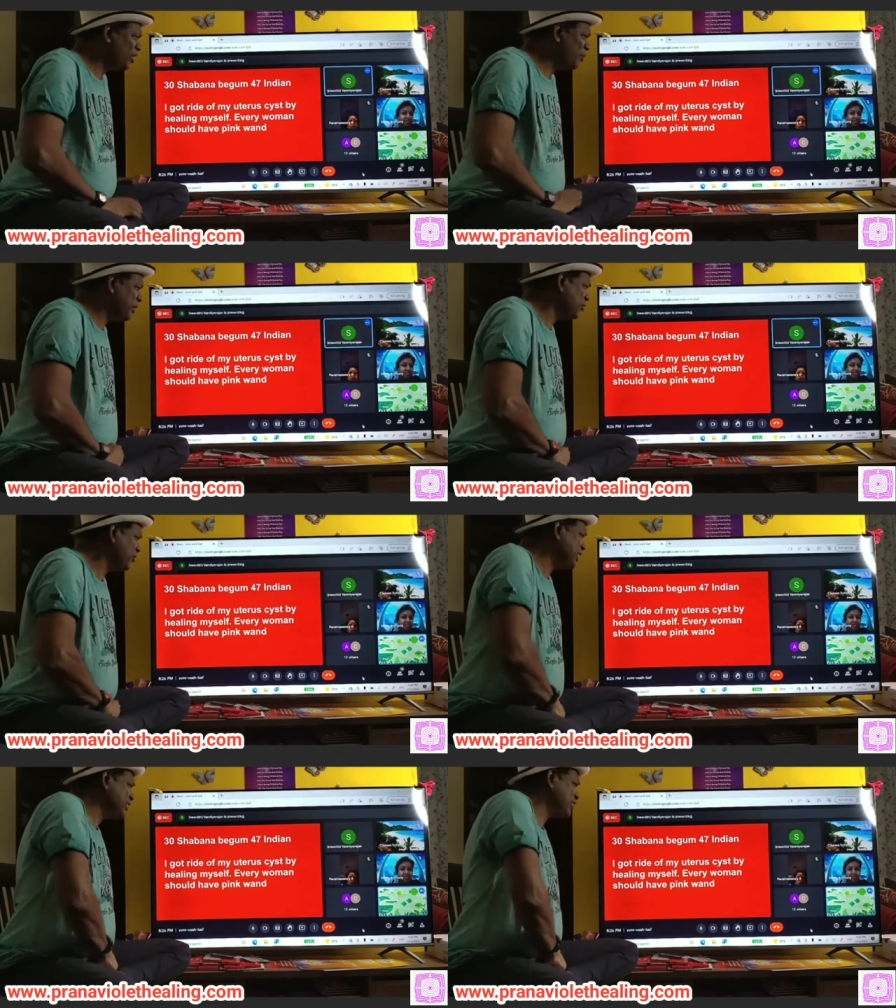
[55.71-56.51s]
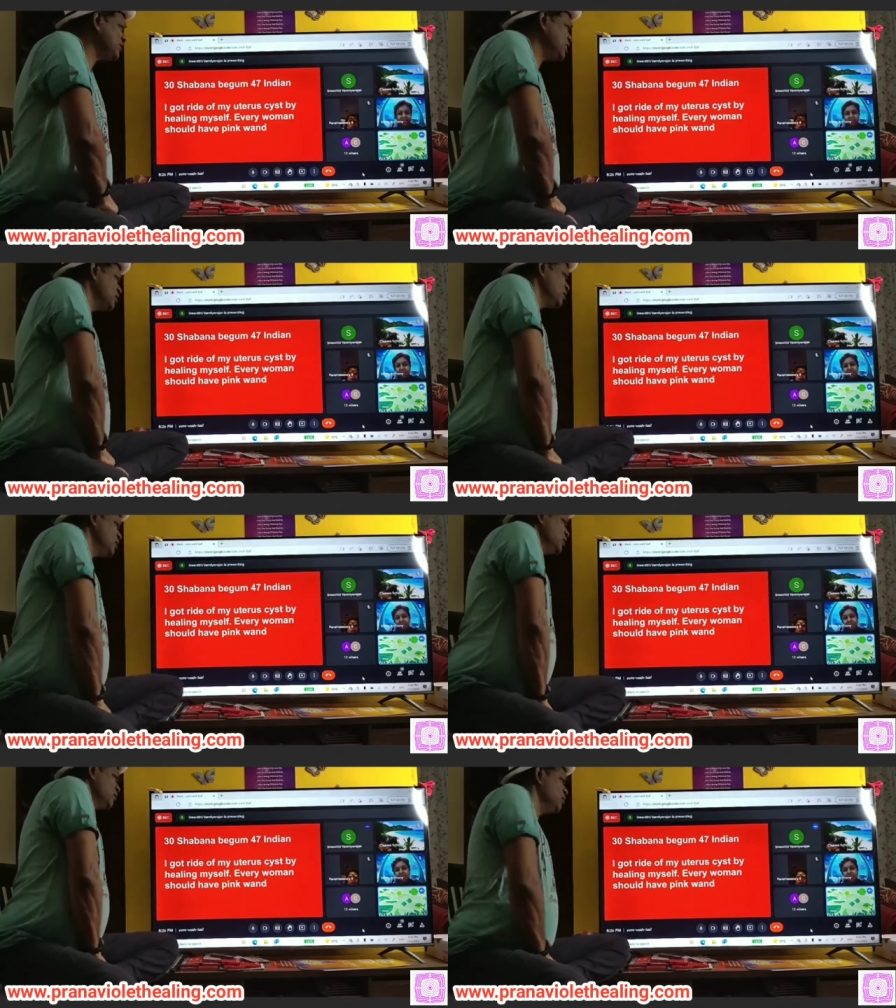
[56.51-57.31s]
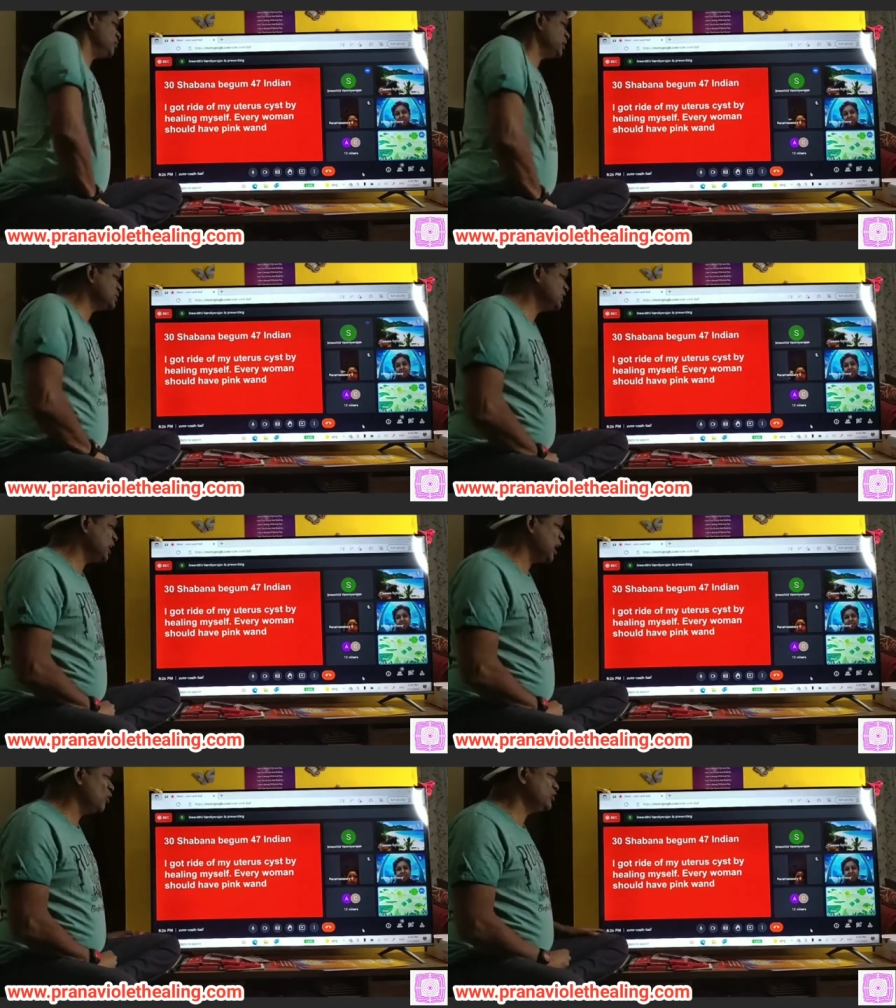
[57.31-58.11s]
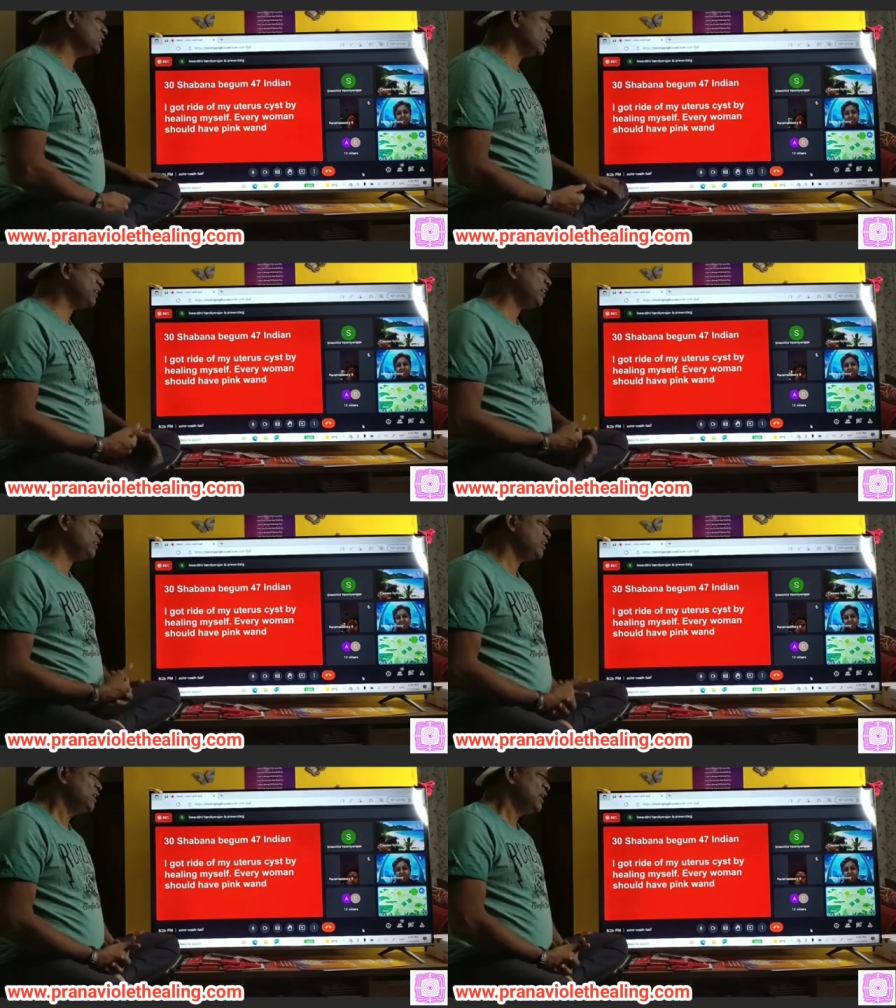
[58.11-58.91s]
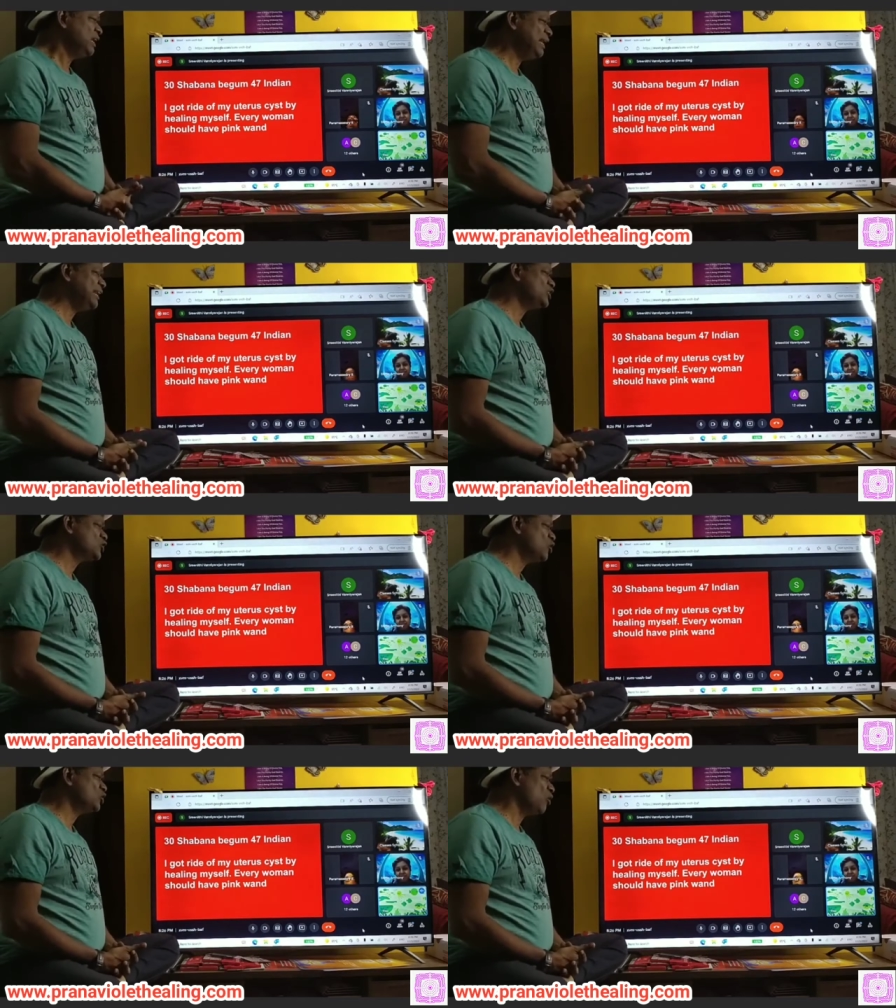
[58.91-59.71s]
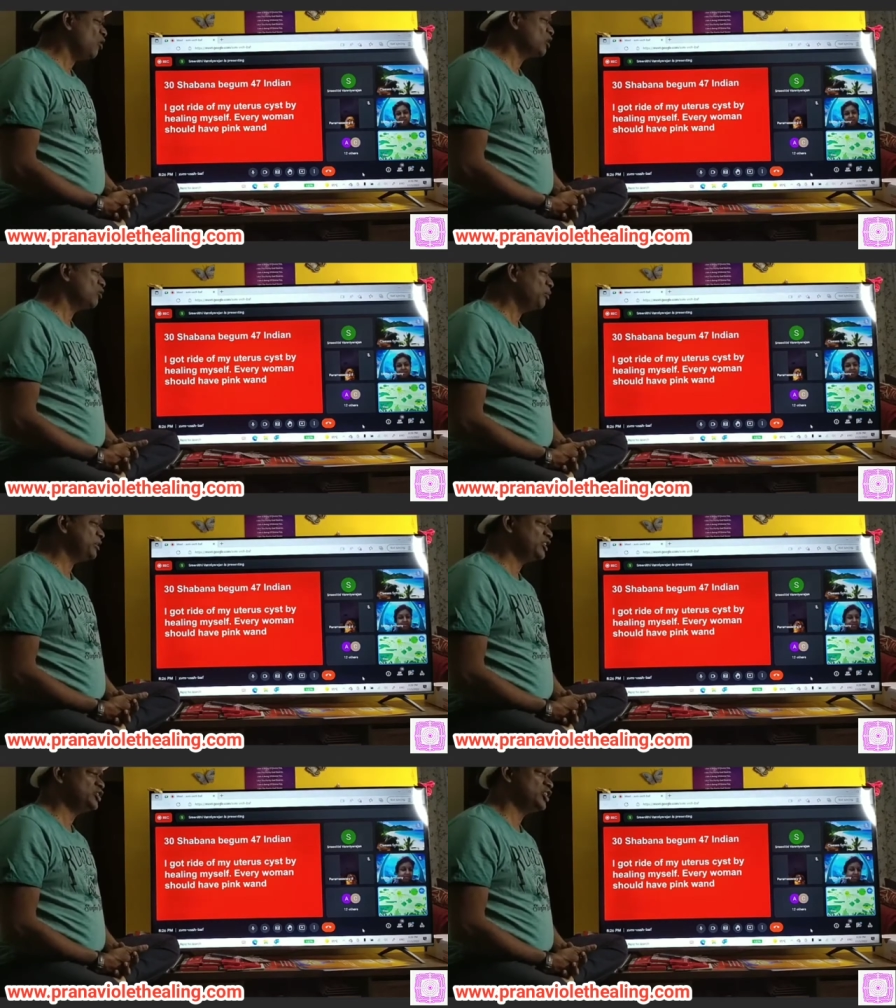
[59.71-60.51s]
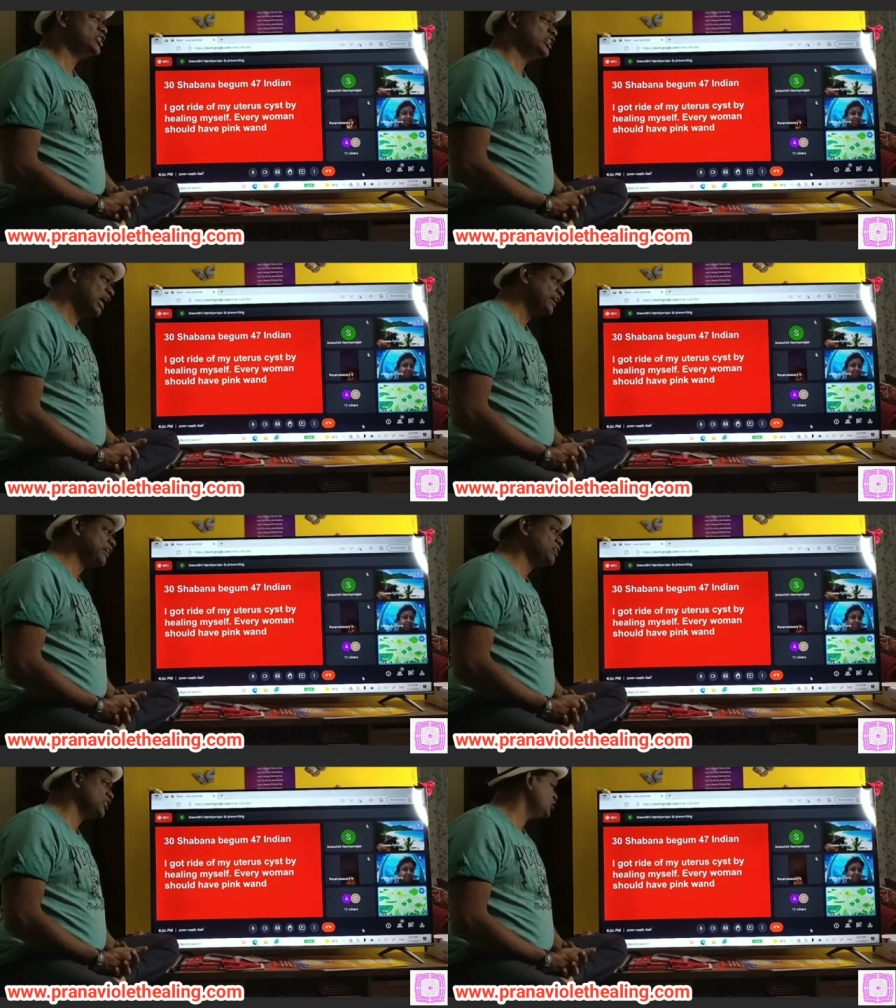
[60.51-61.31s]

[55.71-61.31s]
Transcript: Call her, madam. Very interesting. Yeah. You must see how she has done it. And let us go to all women. Did she change her diet?